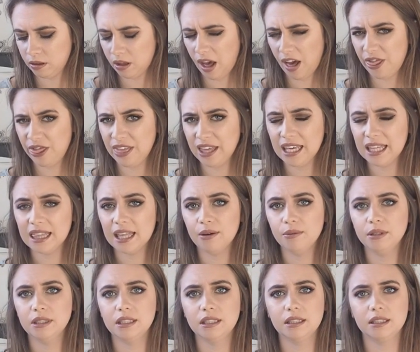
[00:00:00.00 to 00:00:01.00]
I think there
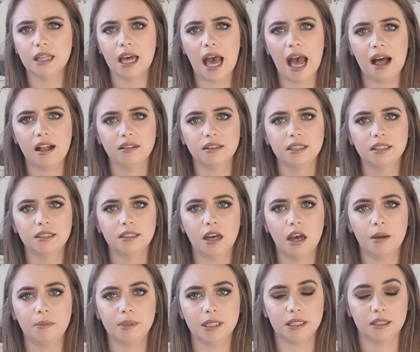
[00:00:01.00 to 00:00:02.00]
was the Alta
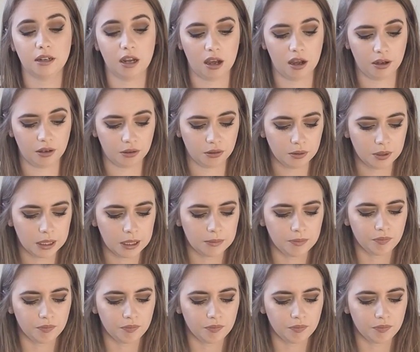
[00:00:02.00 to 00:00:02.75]
Dama style,